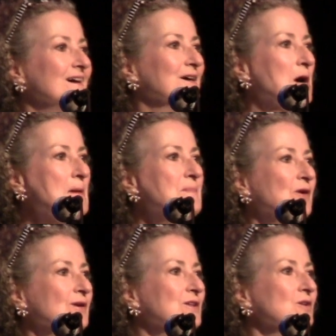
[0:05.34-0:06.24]
Uh, I'm
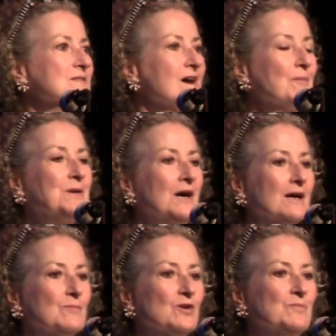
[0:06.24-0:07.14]
Mary Close
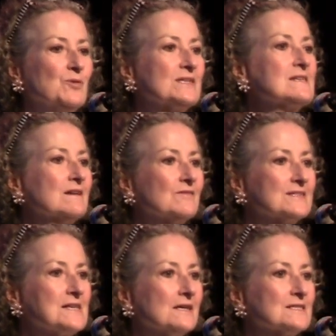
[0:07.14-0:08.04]
Oppenheimer, president of
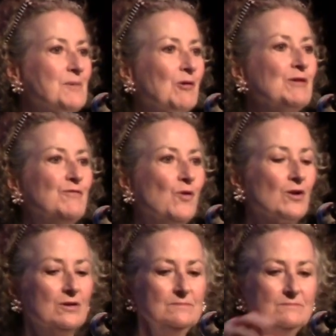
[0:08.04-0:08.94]
the Salisbury
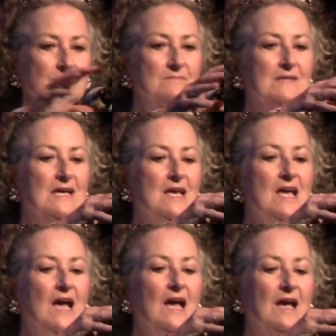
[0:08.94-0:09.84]
Forum,
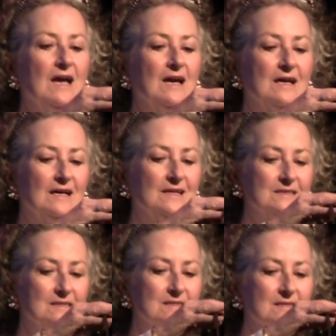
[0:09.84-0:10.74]

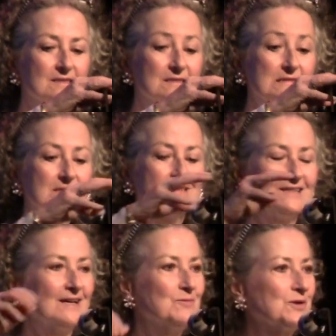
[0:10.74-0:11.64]
and
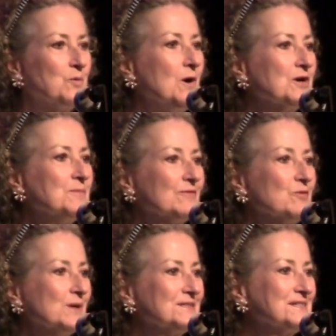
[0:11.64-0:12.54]
I want to welcome
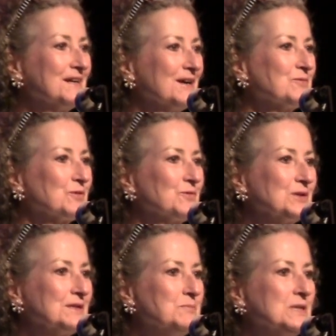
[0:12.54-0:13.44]
everybody tonight. We're
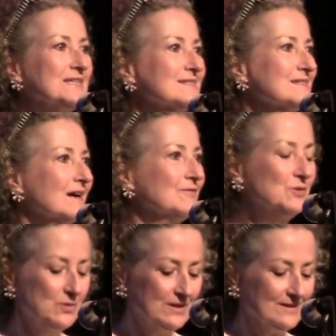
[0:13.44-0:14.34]
really pleased to have
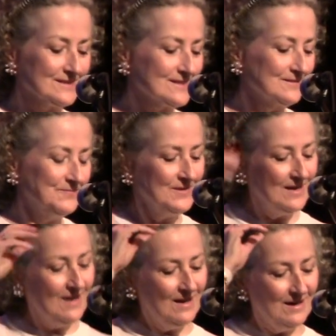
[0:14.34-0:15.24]
you with us.
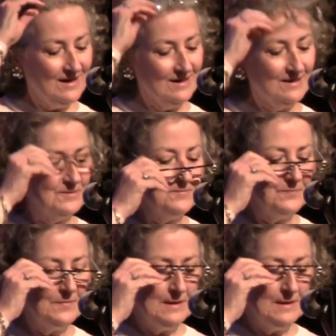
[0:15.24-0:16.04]
Um,